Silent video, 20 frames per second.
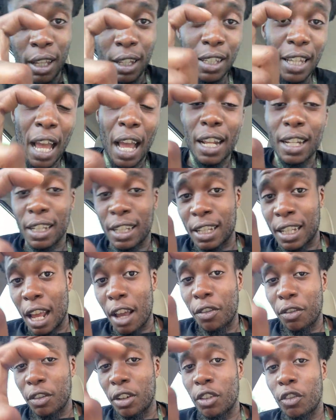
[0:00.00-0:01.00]
that
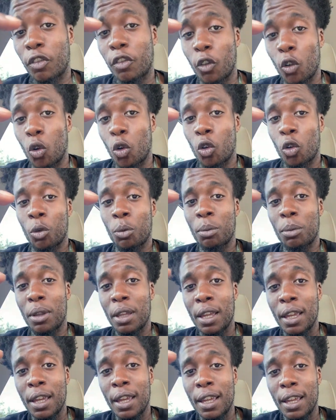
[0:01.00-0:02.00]
definite form
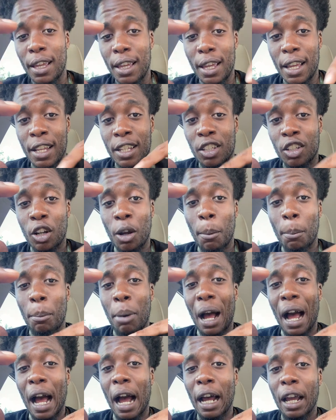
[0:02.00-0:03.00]
is
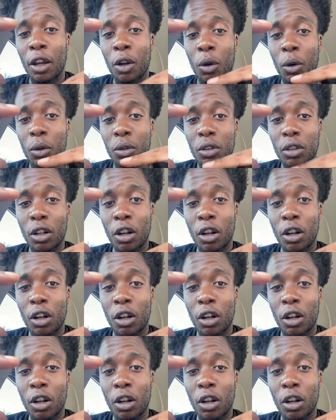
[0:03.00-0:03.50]
compiled